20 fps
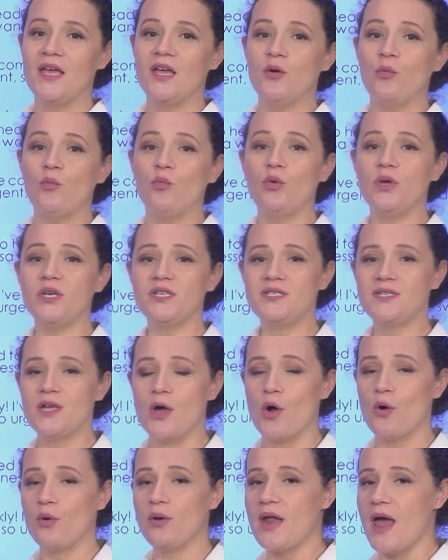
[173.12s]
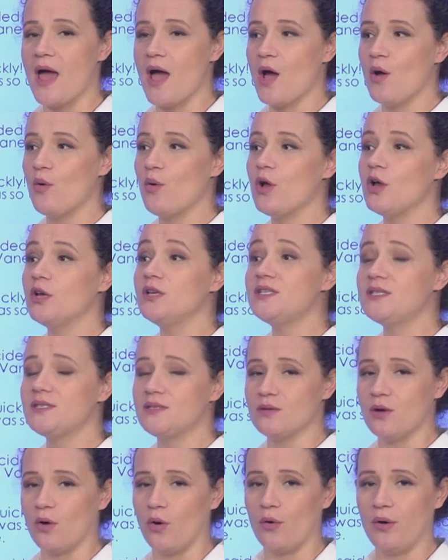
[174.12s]
We saw now a
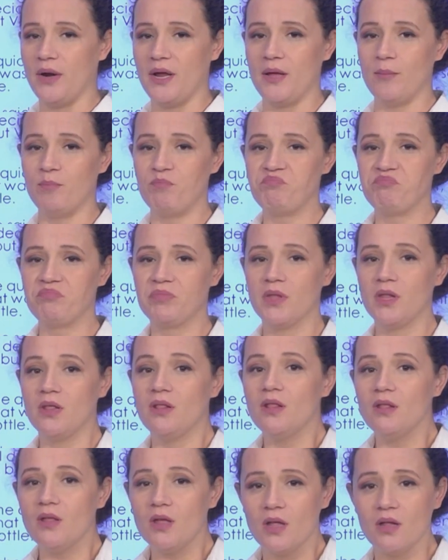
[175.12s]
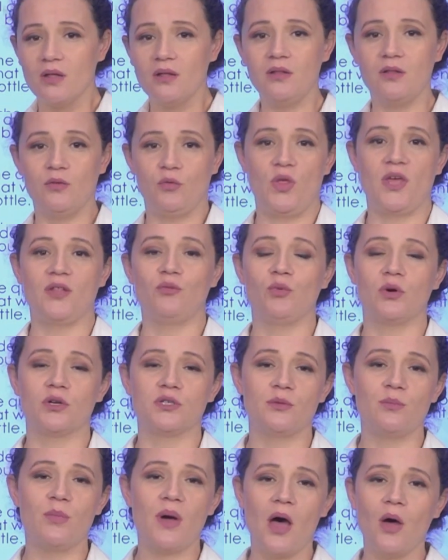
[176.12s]
story that
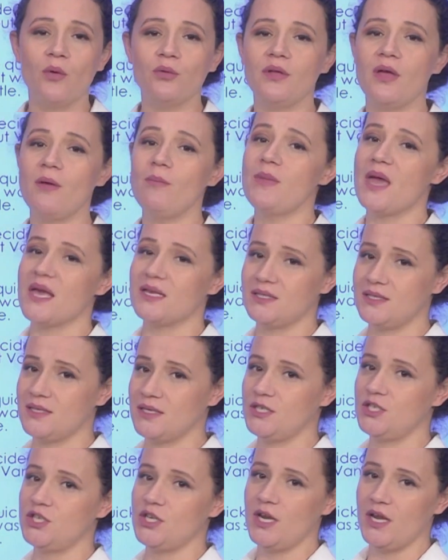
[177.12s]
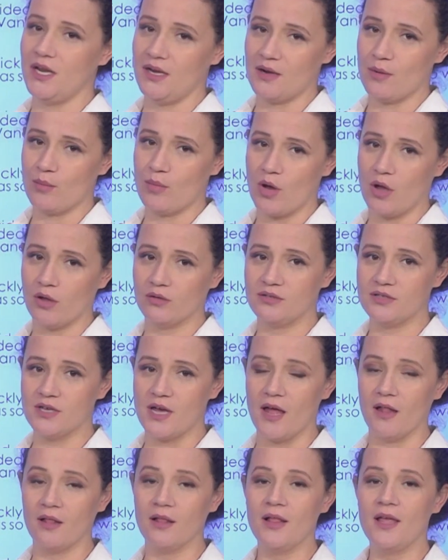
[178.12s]
was about a message in a
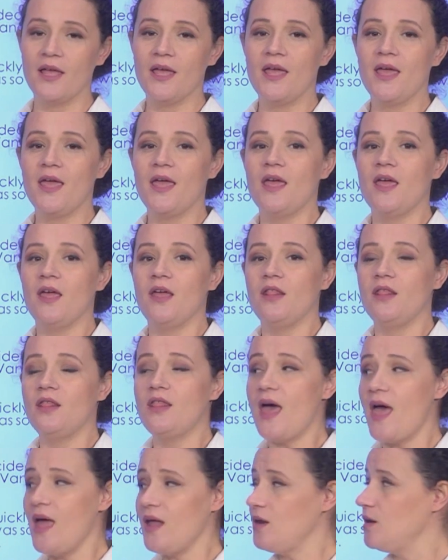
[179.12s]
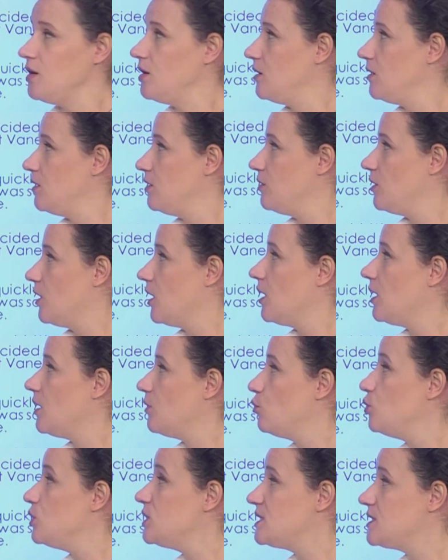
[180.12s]
bottle. Then
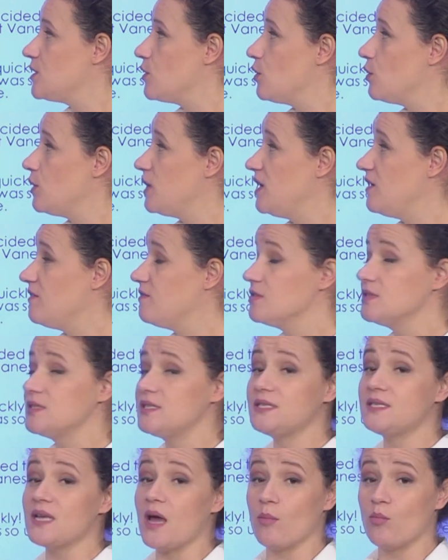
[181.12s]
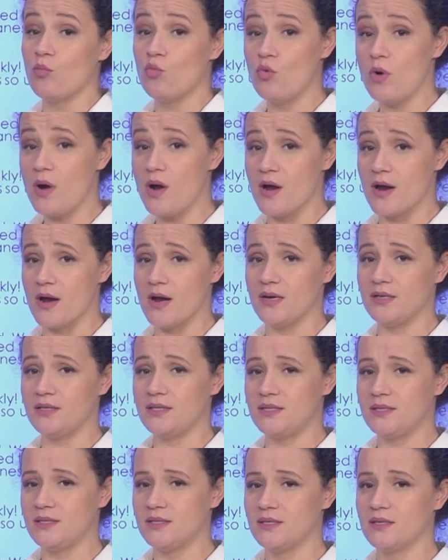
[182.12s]
we saw even some
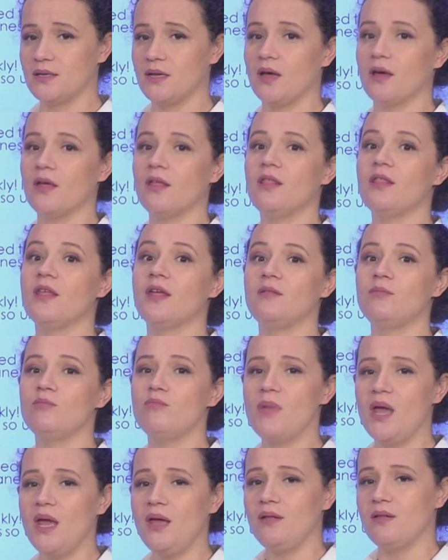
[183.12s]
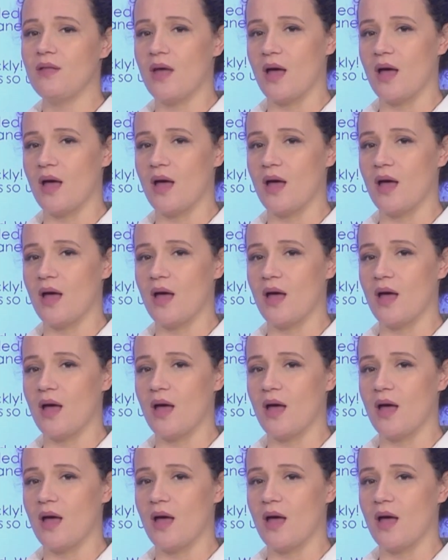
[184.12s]
words that made